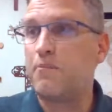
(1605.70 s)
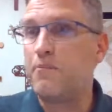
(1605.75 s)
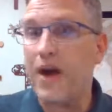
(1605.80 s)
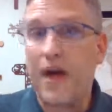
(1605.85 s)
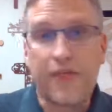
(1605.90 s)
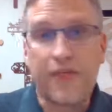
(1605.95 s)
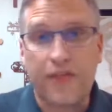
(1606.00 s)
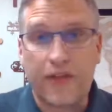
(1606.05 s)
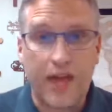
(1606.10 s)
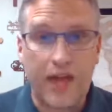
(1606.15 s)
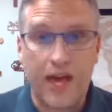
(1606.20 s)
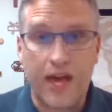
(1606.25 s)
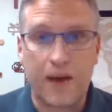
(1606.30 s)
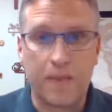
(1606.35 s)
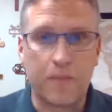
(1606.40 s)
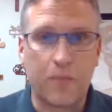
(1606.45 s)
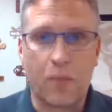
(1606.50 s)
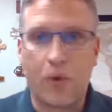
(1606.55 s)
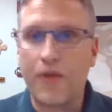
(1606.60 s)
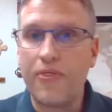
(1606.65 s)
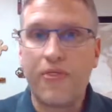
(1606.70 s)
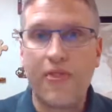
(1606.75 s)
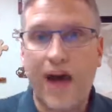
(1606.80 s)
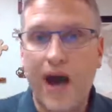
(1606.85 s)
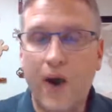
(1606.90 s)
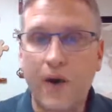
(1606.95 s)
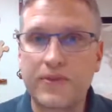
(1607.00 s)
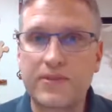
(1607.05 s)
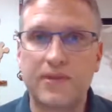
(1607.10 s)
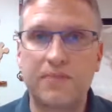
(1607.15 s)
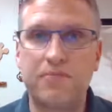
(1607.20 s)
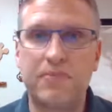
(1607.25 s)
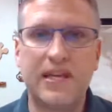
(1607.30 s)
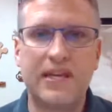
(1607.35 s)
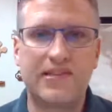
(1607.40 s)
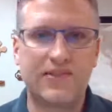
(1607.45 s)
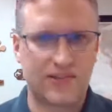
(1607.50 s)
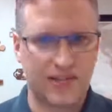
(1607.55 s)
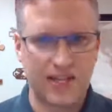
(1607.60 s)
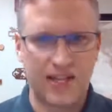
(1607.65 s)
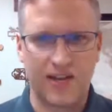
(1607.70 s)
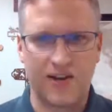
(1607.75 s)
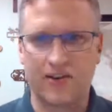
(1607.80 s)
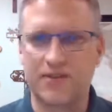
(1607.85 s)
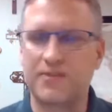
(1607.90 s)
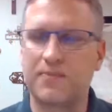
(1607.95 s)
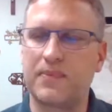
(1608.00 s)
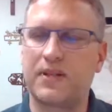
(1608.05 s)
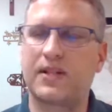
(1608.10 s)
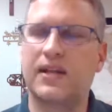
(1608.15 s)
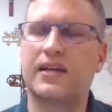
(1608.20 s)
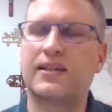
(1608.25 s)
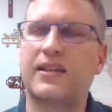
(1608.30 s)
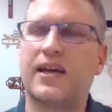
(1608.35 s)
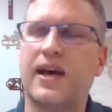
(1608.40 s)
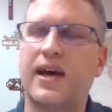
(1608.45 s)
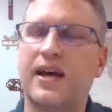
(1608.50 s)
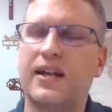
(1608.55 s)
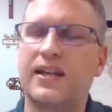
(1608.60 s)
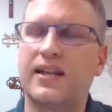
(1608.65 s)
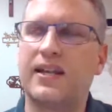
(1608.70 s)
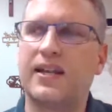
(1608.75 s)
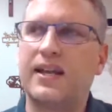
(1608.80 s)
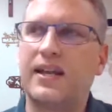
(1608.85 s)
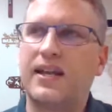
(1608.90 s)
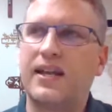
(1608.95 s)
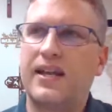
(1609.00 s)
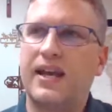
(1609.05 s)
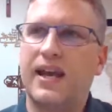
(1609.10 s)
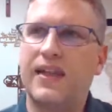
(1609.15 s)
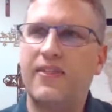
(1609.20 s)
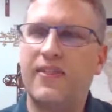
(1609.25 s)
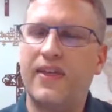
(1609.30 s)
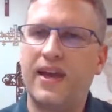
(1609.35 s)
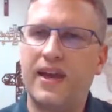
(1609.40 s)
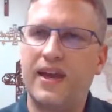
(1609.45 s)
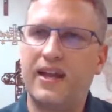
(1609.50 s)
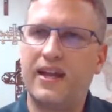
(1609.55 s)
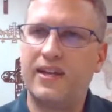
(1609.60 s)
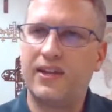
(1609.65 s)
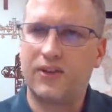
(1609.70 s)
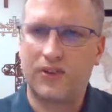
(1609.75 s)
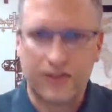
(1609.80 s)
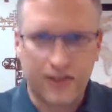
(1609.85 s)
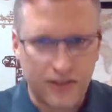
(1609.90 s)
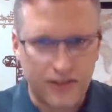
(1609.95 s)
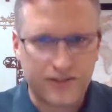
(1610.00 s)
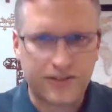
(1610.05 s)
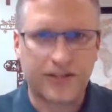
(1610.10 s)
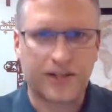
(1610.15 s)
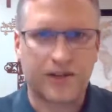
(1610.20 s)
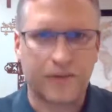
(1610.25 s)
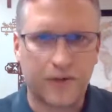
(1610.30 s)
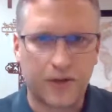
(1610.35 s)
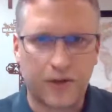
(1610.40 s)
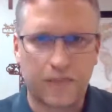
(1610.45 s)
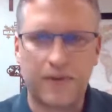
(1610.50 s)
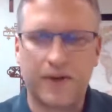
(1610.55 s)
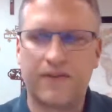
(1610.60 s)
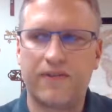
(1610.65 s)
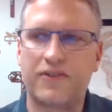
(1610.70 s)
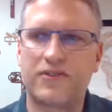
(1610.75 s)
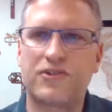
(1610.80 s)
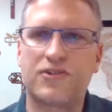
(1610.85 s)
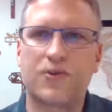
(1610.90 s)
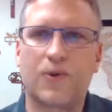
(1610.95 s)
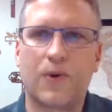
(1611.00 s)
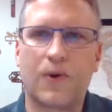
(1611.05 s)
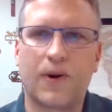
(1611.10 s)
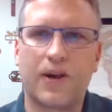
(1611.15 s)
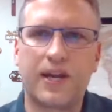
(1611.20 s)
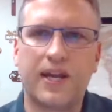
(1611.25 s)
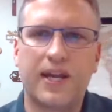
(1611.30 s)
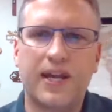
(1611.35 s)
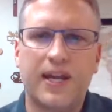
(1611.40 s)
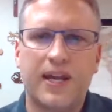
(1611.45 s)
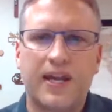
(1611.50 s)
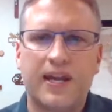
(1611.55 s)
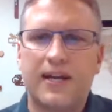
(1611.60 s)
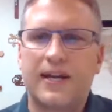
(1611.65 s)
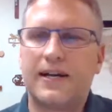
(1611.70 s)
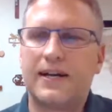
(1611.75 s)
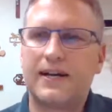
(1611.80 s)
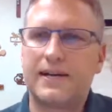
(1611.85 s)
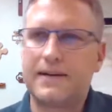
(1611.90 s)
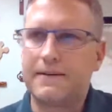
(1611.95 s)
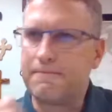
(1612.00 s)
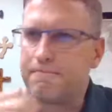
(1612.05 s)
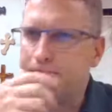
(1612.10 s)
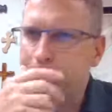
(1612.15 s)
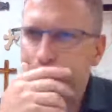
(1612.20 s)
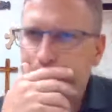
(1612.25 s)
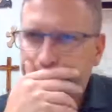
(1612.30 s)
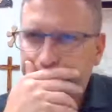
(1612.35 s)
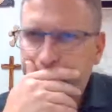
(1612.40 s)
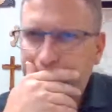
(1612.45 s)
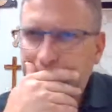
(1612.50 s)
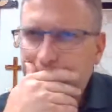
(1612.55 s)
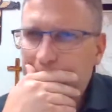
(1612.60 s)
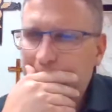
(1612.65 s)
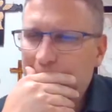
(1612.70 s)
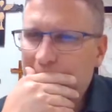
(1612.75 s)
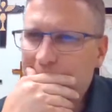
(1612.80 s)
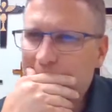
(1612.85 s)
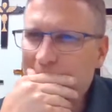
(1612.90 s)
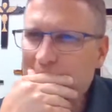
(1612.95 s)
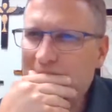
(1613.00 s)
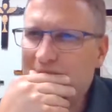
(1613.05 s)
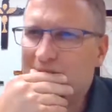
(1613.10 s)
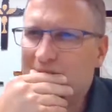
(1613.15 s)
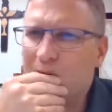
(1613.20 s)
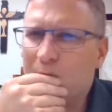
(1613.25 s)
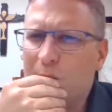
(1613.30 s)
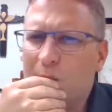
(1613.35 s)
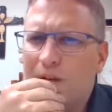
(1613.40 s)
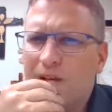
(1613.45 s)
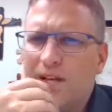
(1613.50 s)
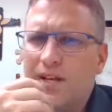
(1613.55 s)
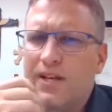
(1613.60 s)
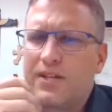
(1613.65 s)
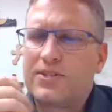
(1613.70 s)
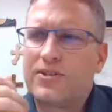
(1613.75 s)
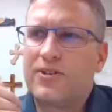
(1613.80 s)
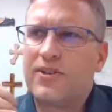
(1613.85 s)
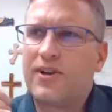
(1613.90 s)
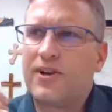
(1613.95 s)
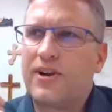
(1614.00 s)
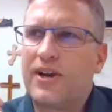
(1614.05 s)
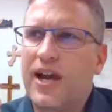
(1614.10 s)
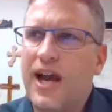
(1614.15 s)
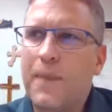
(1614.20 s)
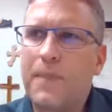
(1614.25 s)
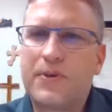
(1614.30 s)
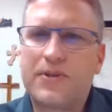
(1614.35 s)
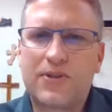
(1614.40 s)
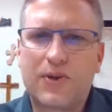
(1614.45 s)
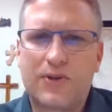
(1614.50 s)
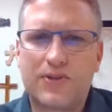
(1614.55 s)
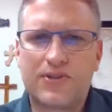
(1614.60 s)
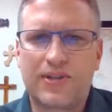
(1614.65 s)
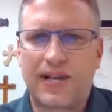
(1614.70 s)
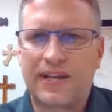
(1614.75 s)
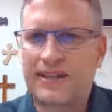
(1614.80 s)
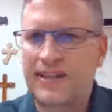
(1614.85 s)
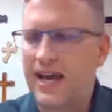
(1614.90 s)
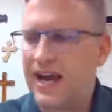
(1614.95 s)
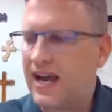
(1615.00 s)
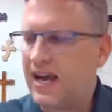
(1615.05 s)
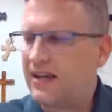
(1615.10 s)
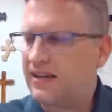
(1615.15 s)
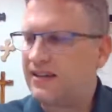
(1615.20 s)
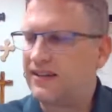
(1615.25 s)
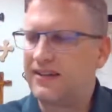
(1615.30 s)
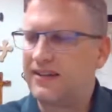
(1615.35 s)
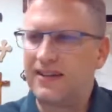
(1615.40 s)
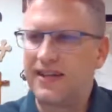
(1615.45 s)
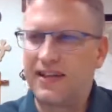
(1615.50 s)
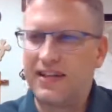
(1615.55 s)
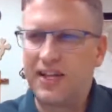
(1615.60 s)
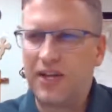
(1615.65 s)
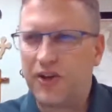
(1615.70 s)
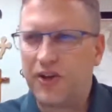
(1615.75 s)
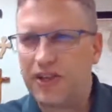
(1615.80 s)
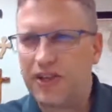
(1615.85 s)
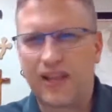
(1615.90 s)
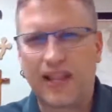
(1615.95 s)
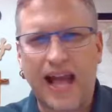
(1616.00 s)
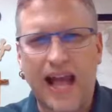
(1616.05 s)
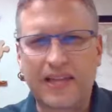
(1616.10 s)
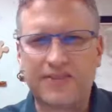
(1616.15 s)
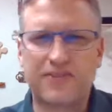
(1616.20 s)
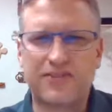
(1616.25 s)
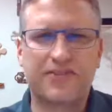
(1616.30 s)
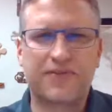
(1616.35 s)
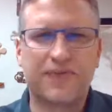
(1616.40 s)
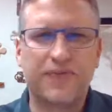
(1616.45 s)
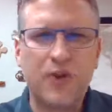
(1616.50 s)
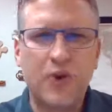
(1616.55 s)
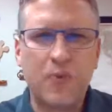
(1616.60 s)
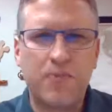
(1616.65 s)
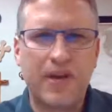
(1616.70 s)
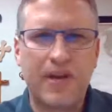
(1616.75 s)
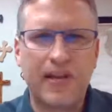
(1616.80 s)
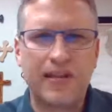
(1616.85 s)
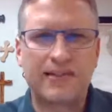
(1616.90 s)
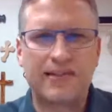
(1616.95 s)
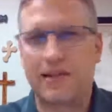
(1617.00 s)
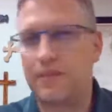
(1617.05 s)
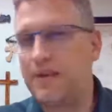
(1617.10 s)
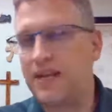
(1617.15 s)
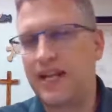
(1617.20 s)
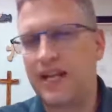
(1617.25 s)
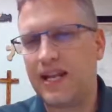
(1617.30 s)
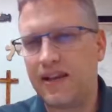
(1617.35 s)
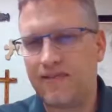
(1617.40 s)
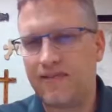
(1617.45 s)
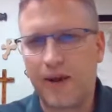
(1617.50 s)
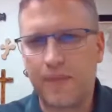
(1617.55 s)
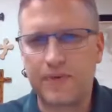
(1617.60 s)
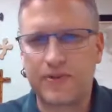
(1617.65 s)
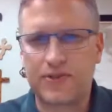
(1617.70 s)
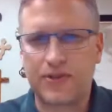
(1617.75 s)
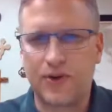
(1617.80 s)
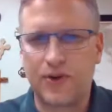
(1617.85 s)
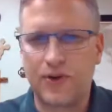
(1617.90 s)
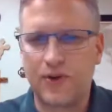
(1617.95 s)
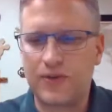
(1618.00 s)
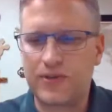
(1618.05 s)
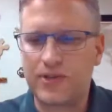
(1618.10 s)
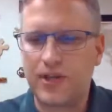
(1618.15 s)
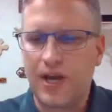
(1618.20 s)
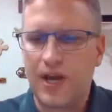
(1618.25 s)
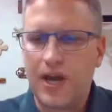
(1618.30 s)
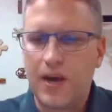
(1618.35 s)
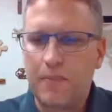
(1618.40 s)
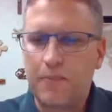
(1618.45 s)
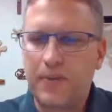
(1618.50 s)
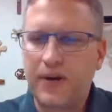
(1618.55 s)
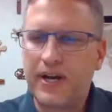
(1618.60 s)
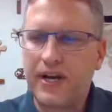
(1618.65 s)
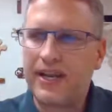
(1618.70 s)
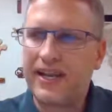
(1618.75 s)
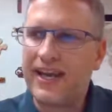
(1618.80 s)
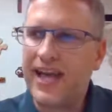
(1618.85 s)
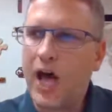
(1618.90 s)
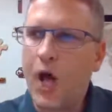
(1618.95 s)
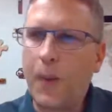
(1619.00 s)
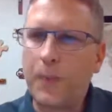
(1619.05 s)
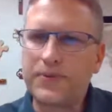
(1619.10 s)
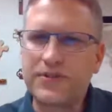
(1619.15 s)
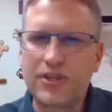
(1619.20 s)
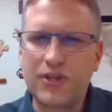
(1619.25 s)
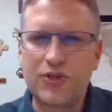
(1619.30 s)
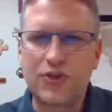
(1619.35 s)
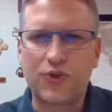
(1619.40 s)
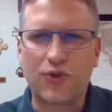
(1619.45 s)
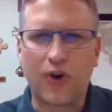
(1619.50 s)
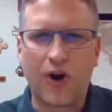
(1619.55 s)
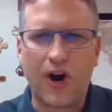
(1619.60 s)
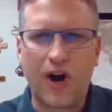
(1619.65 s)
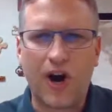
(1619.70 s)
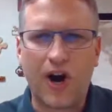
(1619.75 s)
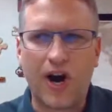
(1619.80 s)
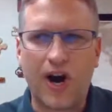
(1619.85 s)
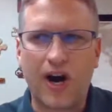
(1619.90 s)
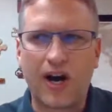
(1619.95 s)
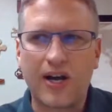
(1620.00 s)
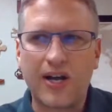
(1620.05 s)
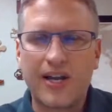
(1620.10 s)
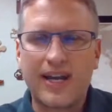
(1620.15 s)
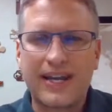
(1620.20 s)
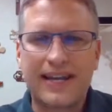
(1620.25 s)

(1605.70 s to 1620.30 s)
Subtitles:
Bethlehem, 1000 BC or something like that, and then it'll tell a little bit of a story. Um, so there are episodes like that, that last just a few minutes at the beginning of episodes, but it helps to draw